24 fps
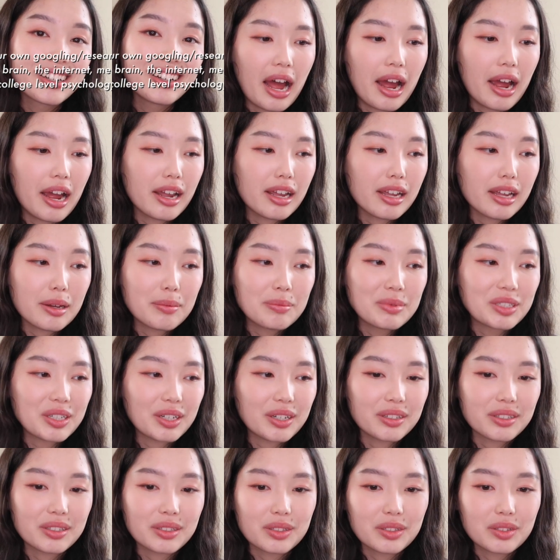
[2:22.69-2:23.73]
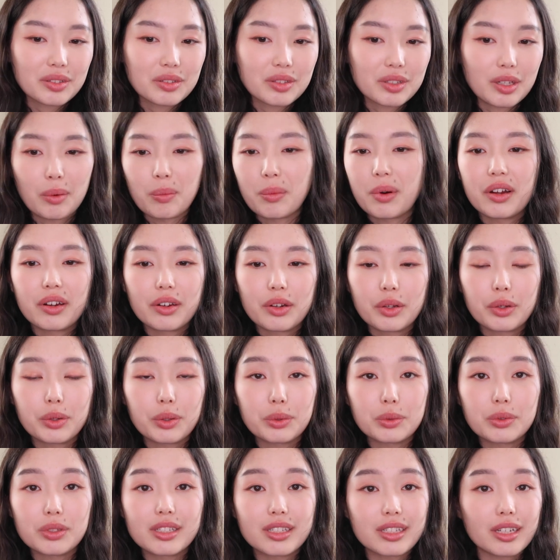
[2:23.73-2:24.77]
I am just someone
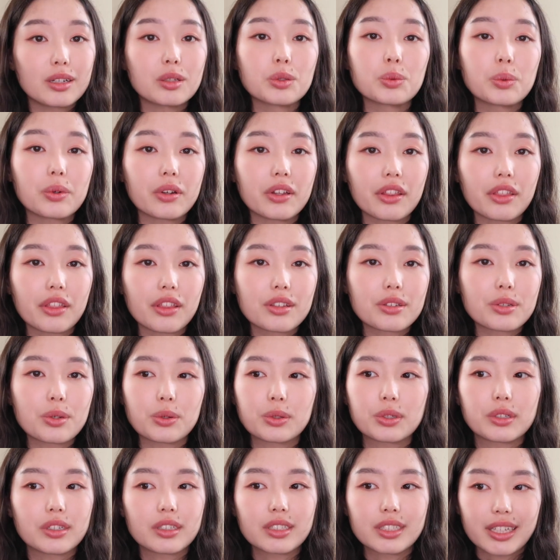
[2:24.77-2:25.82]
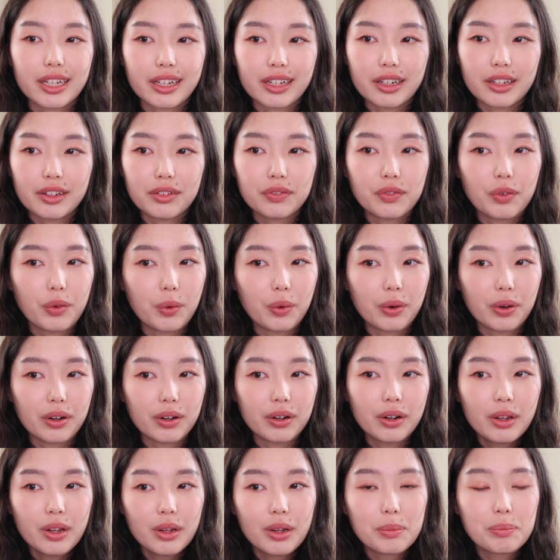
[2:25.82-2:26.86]
who's dealt with social anxiety
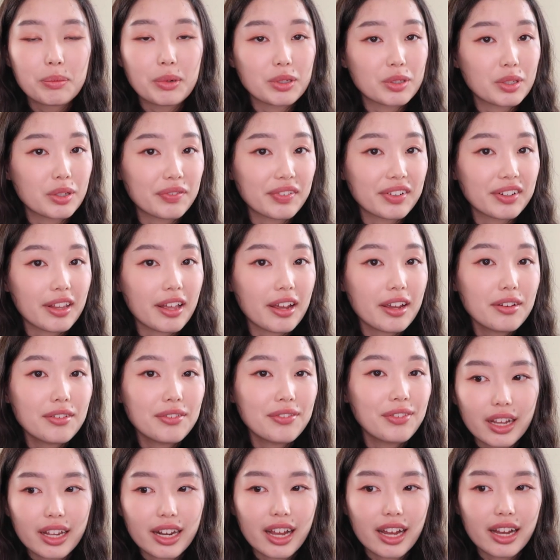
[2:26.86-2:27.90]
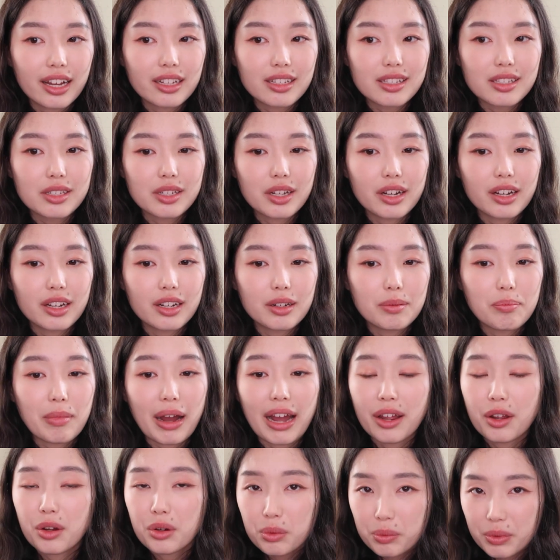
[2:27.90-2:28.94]
for most of her life and has done
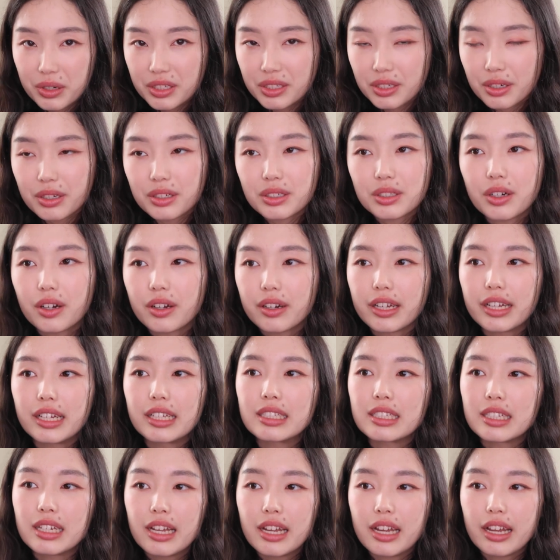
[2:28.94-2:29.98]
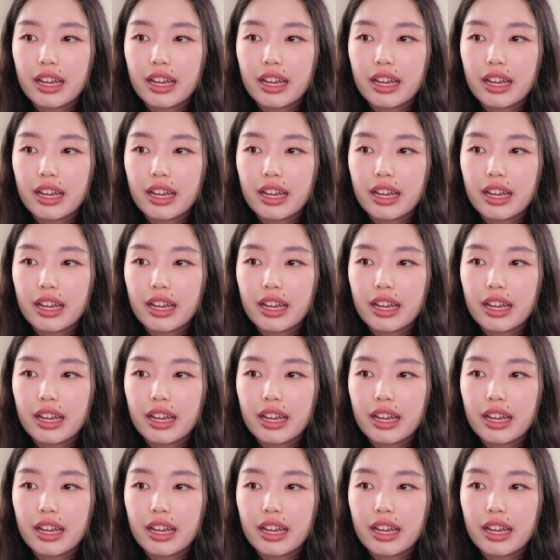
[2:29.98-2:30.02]
my own research on it